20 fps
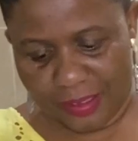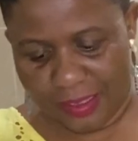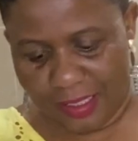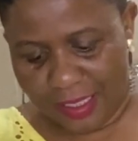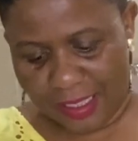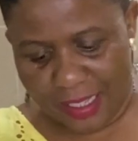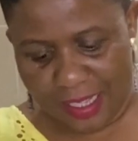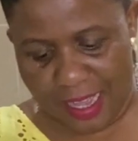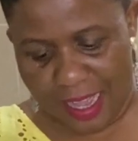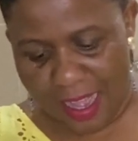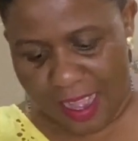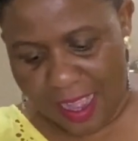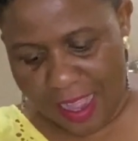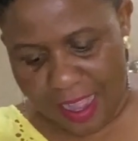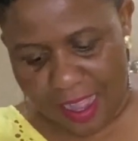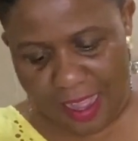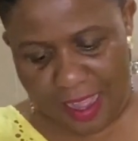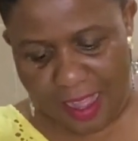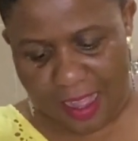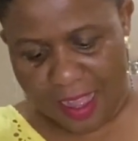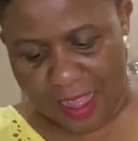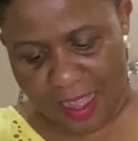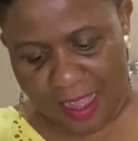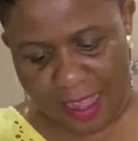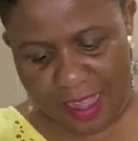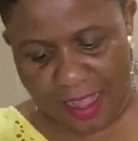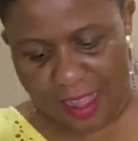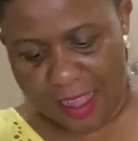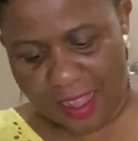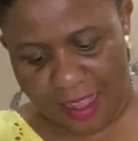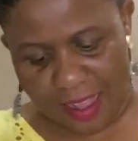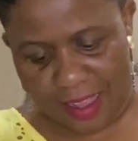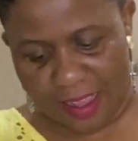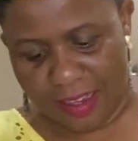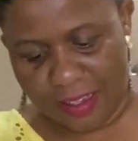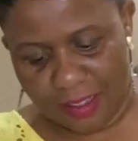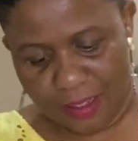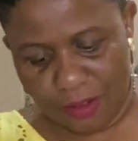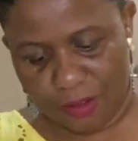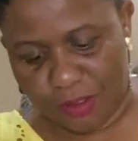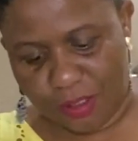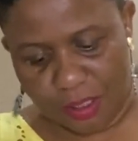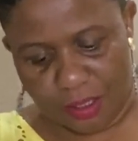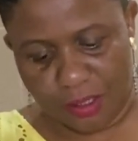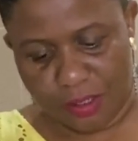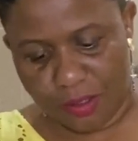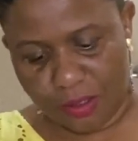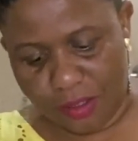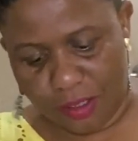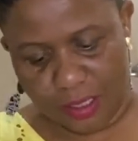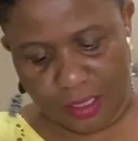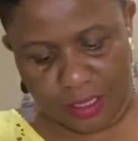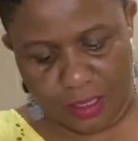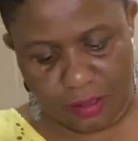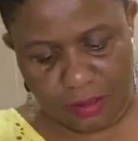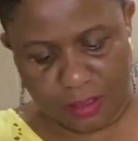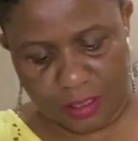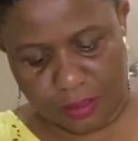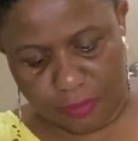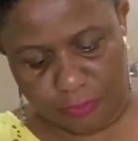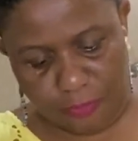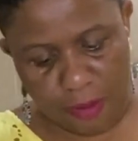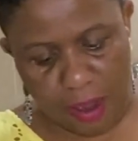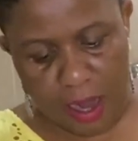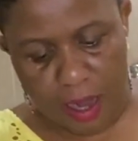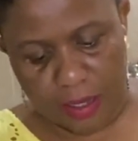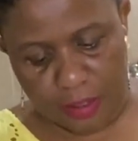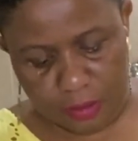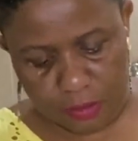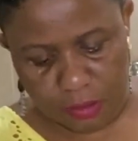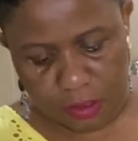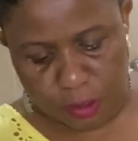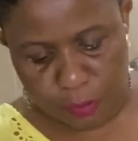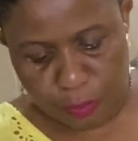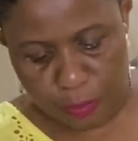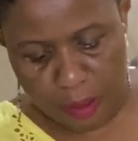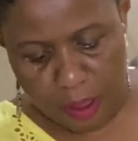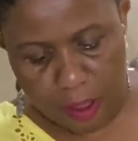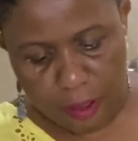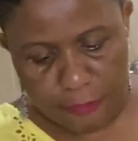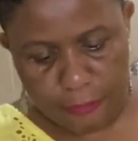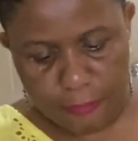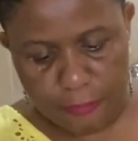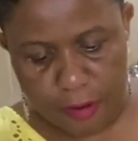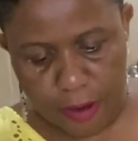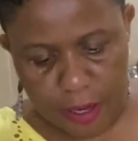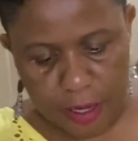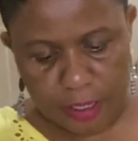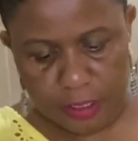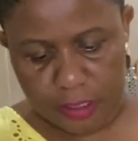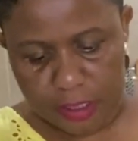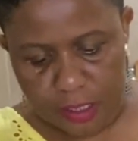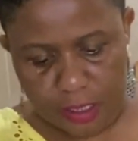Yeah, it looks good, it looks fine, it looks perfect.